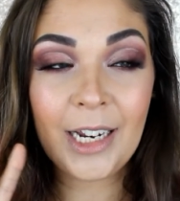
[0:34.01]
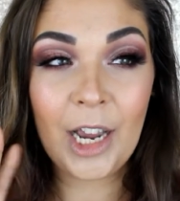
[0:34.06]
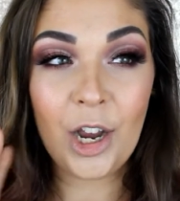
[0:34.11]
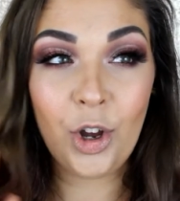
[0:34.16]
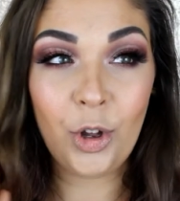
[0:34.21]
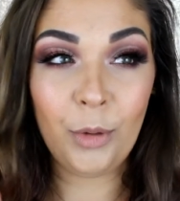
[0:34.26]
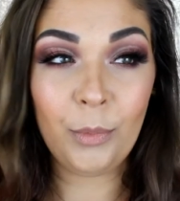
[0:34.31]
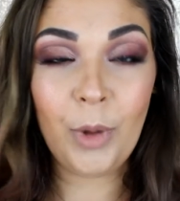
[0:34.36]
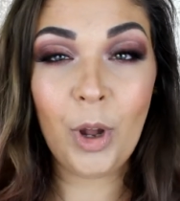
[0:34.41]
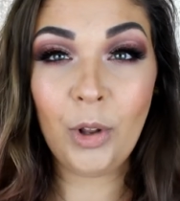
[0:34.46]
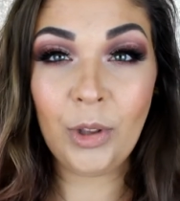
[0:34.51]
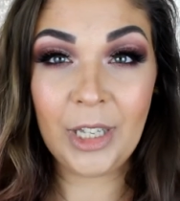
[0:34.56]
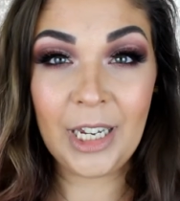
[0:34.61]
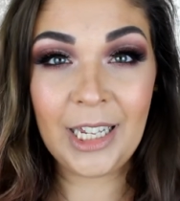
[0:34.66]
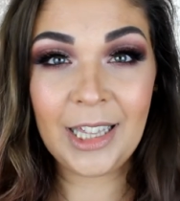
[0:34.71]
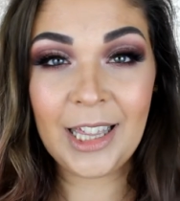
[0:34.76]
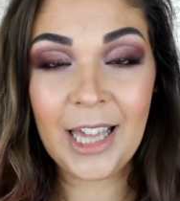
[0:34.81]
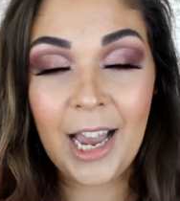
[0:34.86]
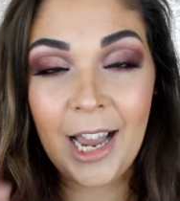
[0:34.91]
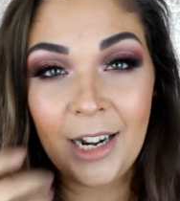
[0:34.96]
I'll, I'll
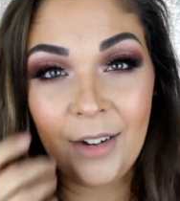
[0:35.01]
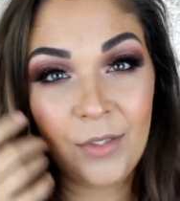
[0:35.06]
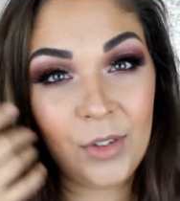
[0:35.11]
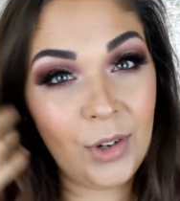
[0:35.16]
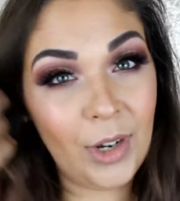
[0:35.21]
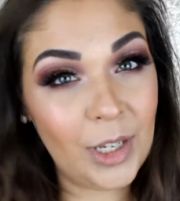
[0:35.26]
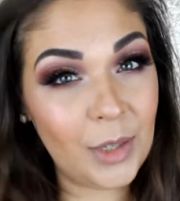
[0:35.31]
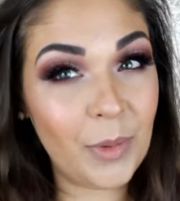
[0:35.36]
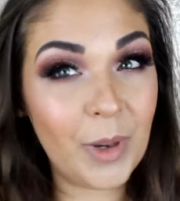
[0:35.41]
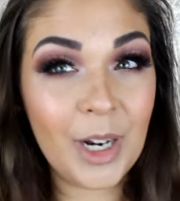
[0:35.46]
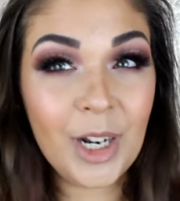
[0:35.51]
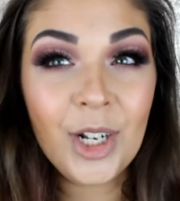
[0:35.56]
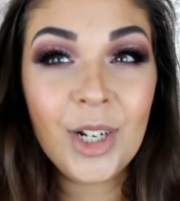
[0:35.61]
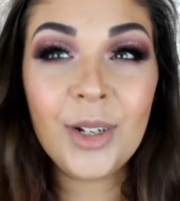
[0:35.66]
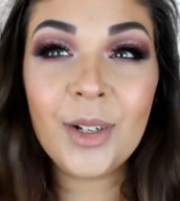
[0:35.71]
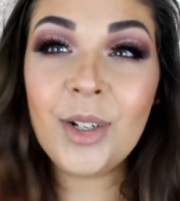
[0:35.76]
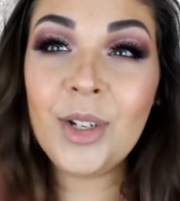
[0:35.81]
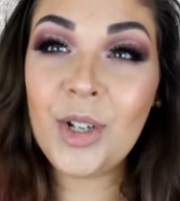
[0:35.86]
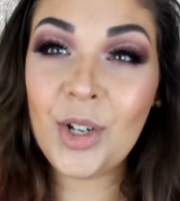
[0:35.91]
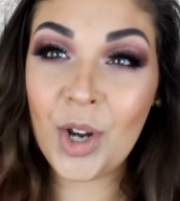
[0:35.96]
link that if you guys want
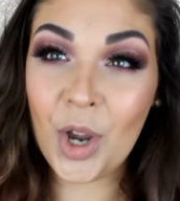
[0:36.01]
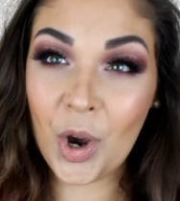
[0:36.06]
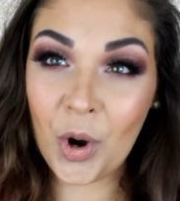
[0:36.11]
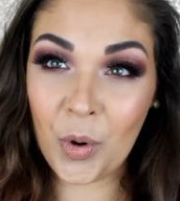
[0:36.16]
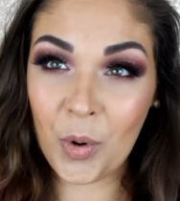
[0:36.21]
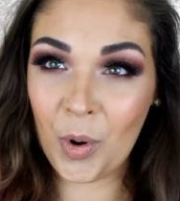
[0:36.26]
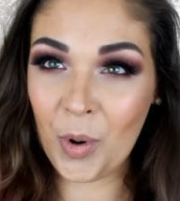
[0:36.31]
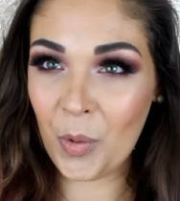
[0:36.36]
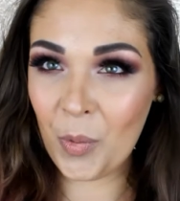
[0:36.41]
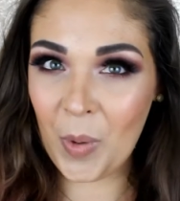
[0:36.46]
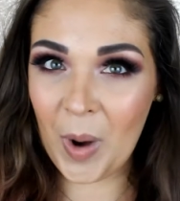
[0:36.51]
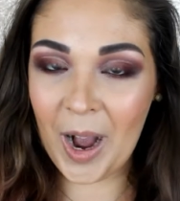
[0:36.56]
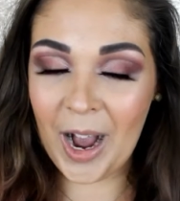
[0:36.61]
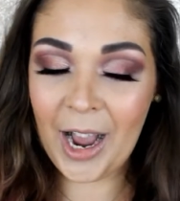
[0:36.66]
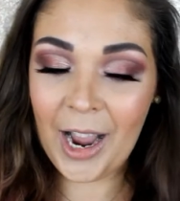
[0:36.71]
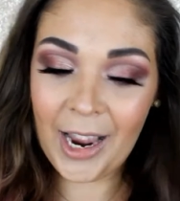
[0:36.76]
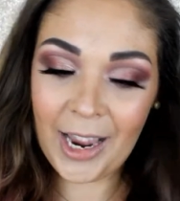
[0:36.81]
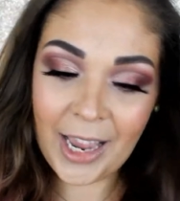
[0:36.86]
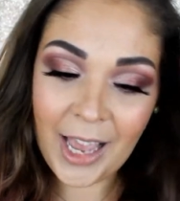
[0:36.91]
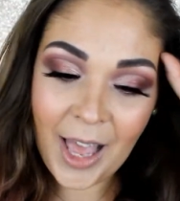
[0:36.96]
to know
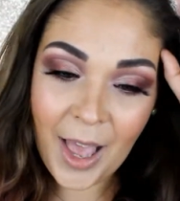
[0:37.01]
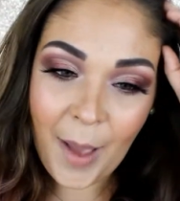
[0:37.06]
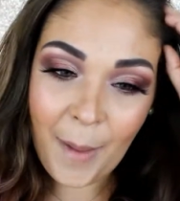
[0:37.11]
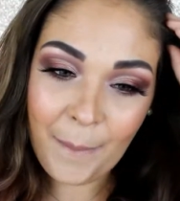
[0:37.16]
why.